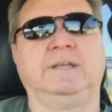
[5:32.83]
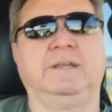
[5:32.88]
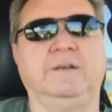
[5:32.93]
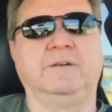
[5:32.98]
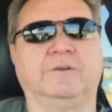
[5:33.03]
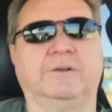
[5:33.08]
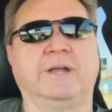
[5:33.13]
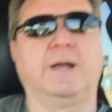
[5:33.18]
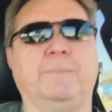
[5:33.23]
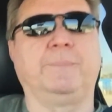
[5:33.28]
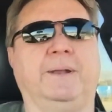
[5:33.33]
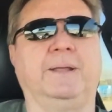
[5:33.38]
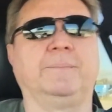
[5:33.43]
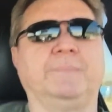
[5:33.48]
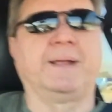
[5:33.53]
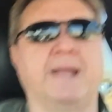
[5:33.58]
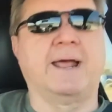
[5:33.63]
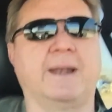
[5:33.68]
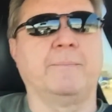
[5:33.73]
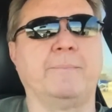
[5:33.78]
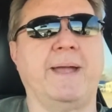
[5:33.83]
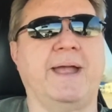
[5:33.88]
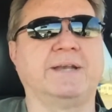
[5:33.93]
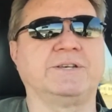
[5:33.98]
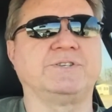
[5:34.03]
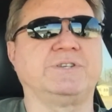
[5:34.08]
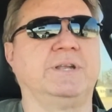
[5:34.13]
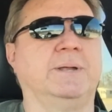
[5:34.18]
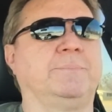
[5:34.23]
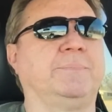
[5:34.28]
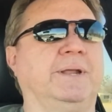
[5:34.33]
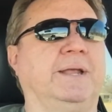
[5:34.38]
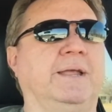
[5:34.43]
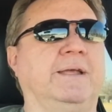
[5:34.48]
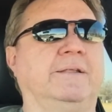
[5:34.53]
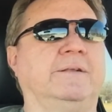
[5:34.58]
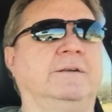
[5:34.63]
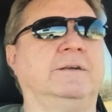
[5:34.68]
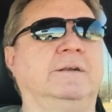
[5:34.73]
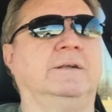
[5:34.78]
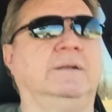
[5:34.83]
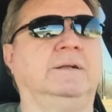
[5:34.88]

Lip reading: you know, a couple of them kind of matched up together.